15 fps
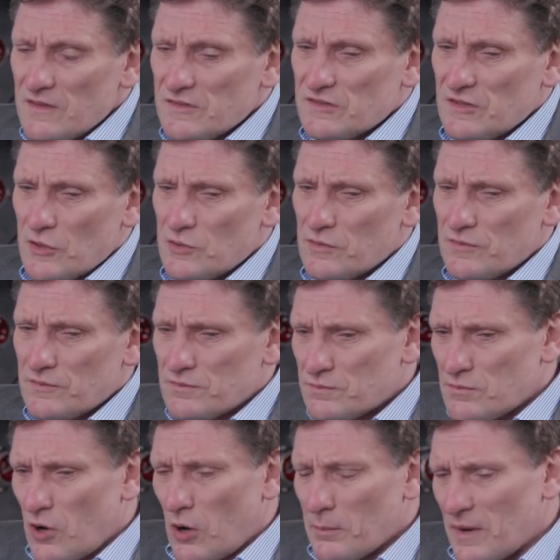so
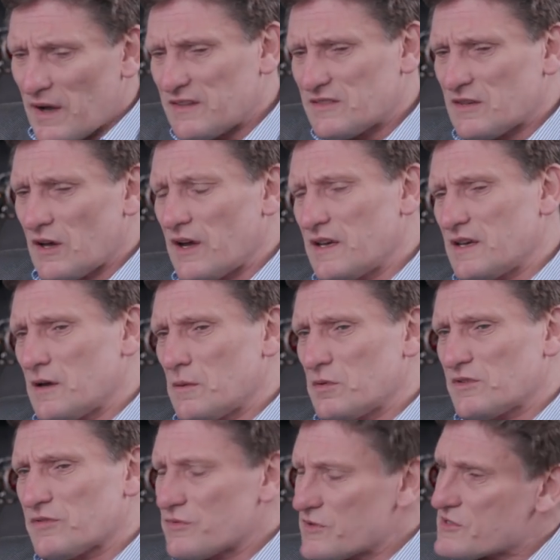on my side, I
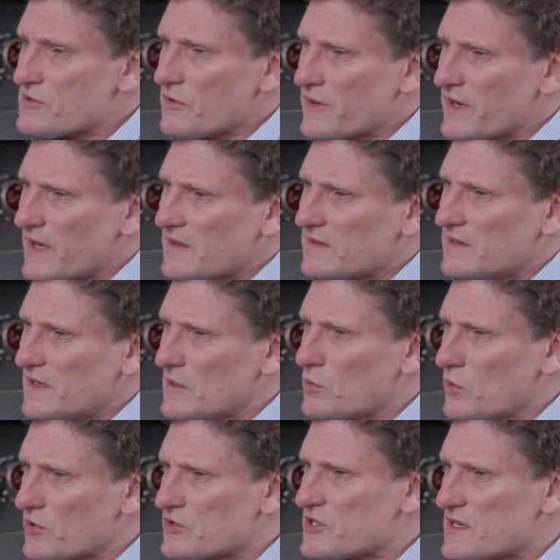was restoring antique
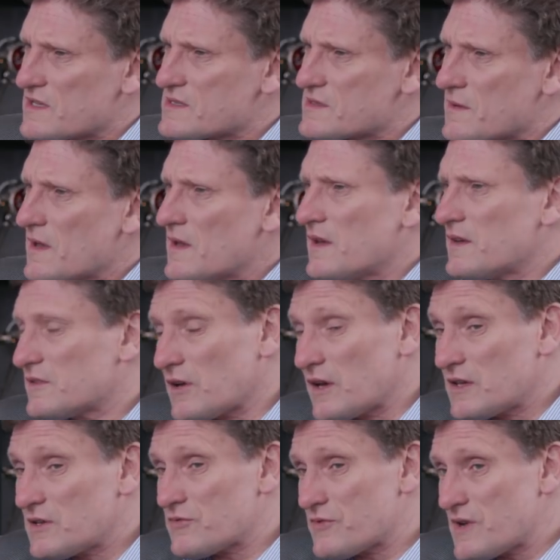watches, so I
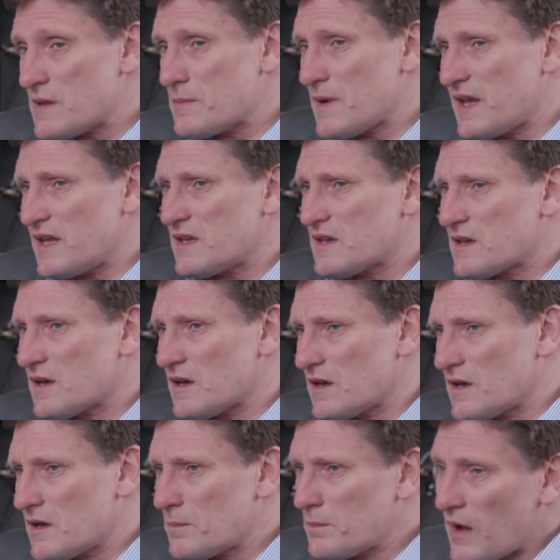had to remake
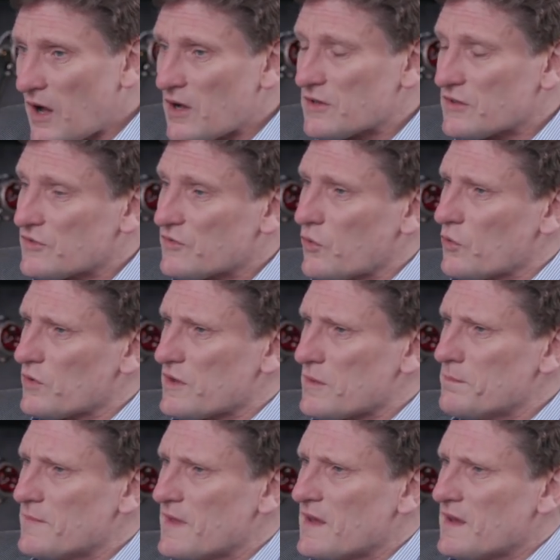uh, parts for
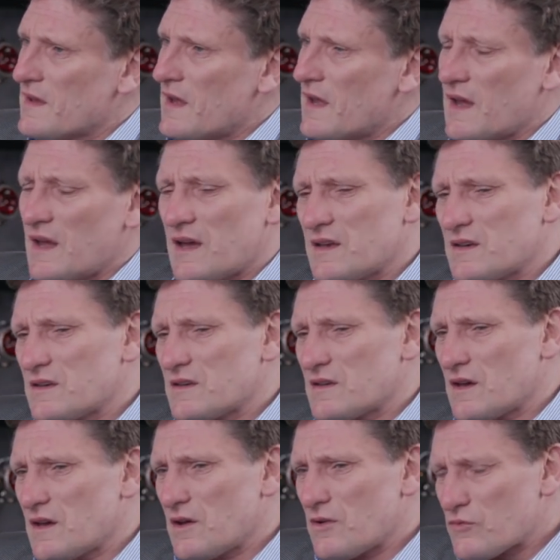them, and
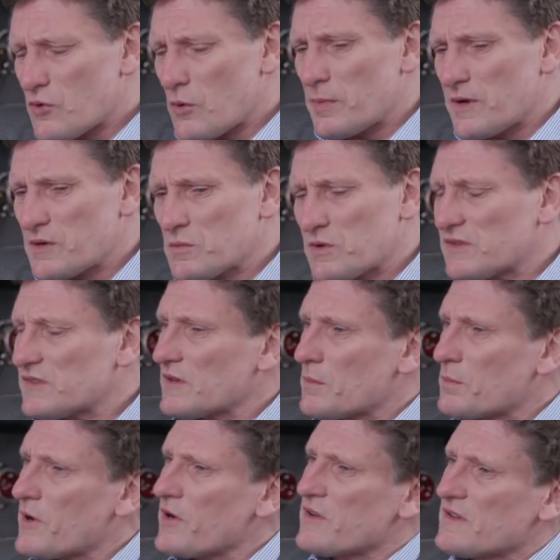uh, Robert was a
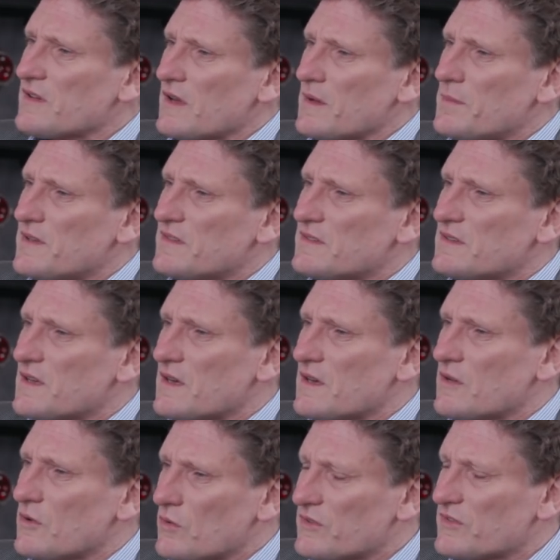prototypist,
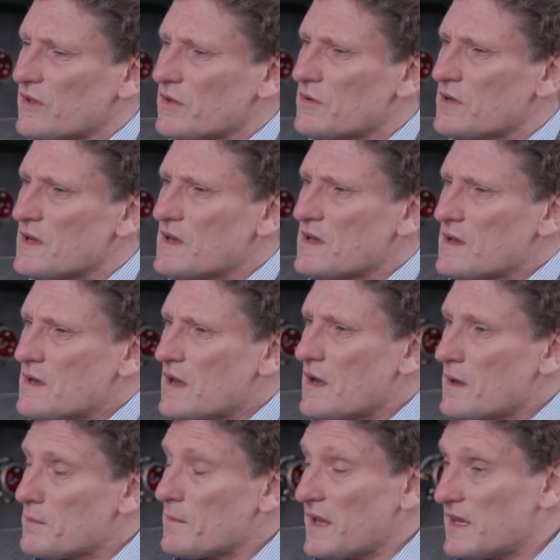uh, also
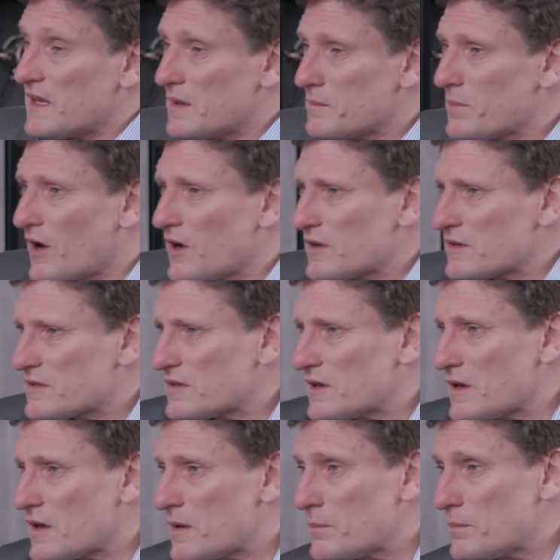uh, making parts
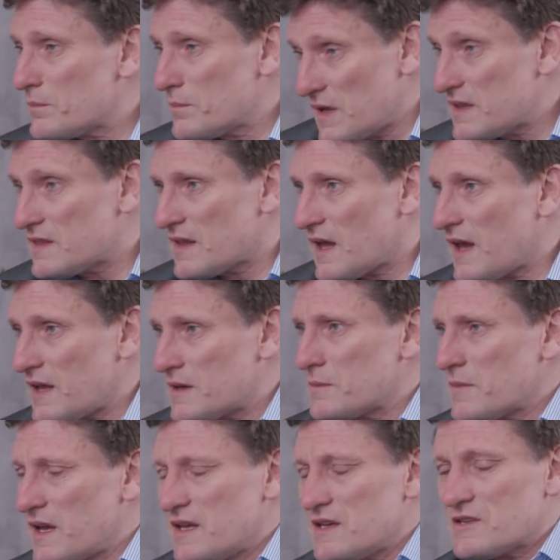in the
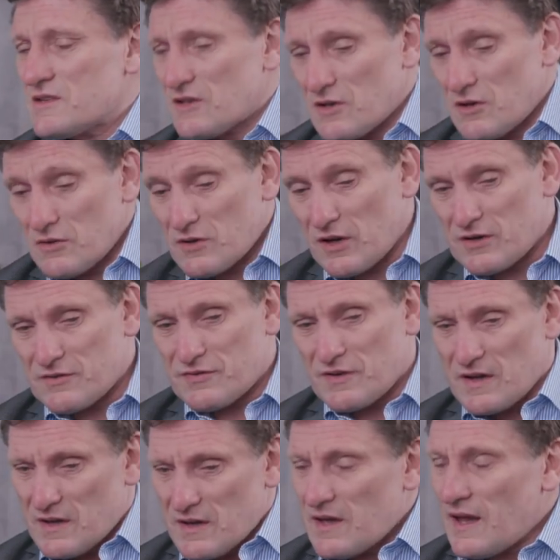handmade, you know, kind of
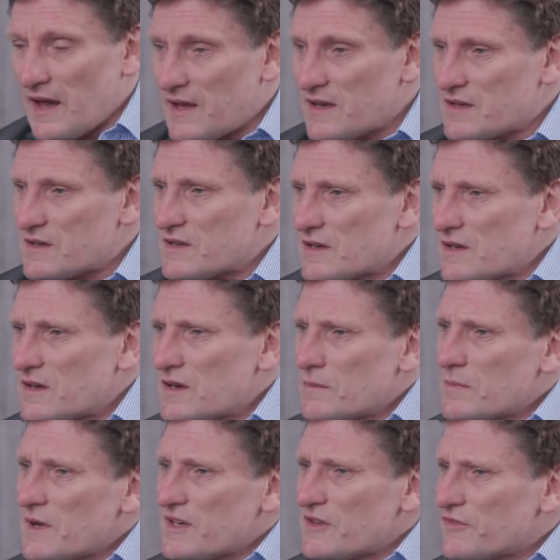hand
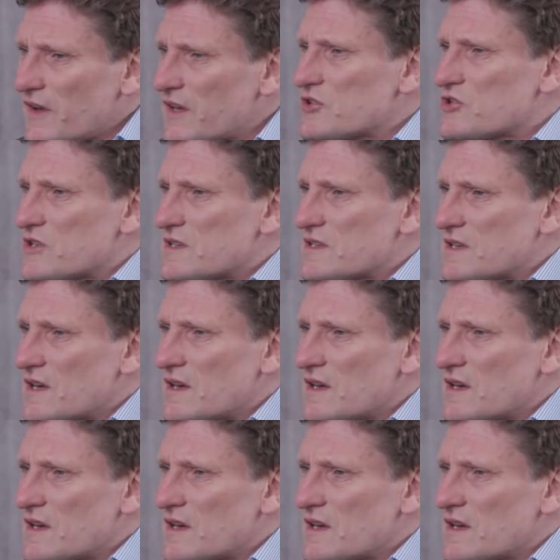manufactured